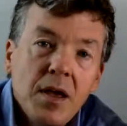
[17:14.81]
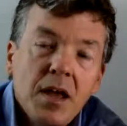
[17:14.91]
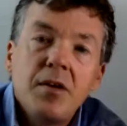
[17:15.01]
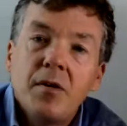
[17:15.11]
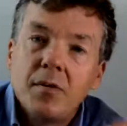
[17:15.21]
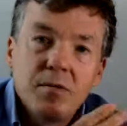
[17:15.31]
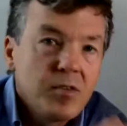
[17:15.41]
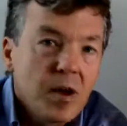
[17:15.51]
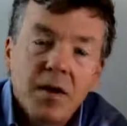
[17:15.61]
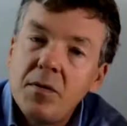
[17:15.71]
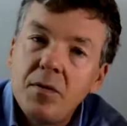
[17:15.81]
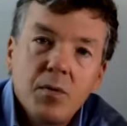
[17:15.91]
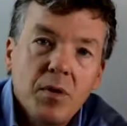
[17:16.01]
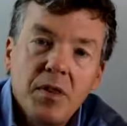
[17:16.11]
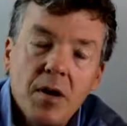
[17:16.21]
and you're done
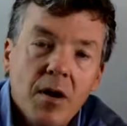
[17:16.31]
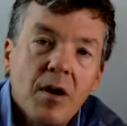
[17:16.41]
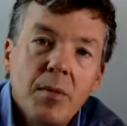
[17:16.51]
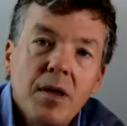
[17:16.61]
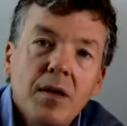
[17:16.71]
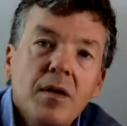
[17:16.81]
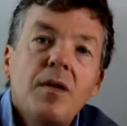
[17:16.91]
with the Army,